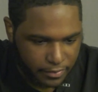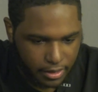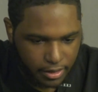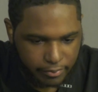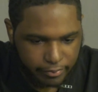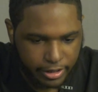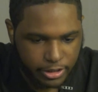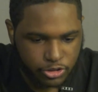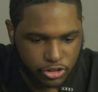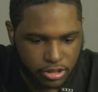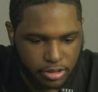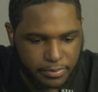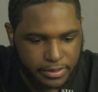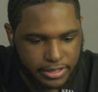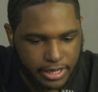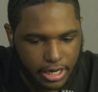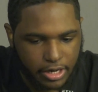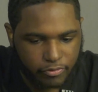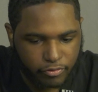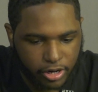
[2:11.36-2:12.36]
Make sure to be
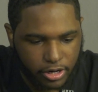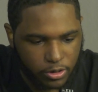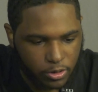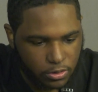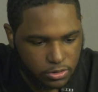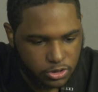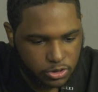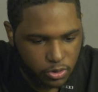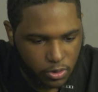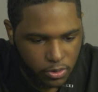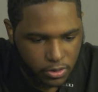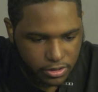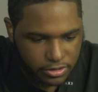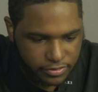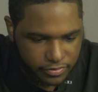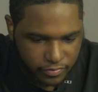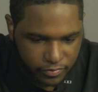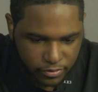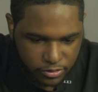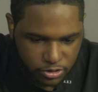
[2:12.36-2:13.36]
decorating those doors
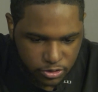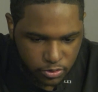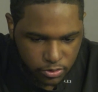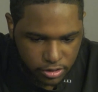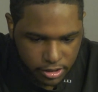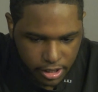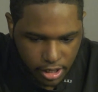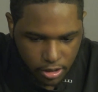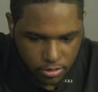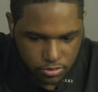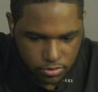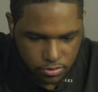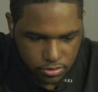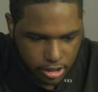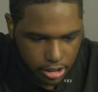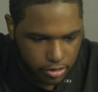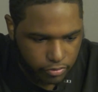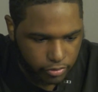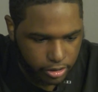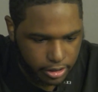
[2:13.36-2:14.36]
for Student Council
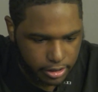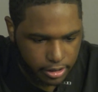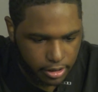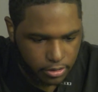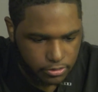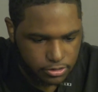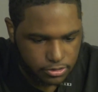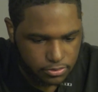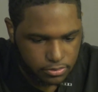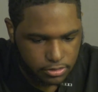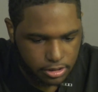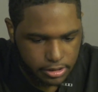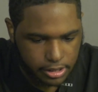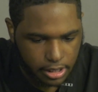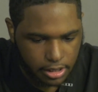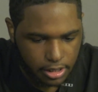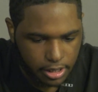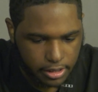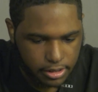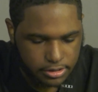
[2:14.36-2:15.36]
Decorating Council. The
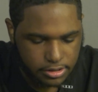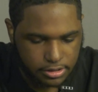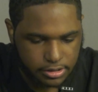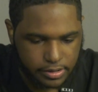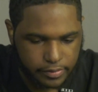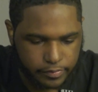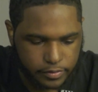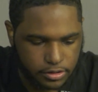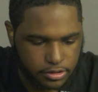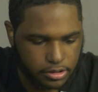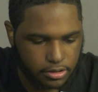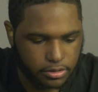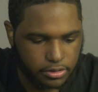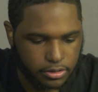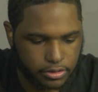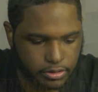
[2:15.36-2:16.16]
deadline is the 17th.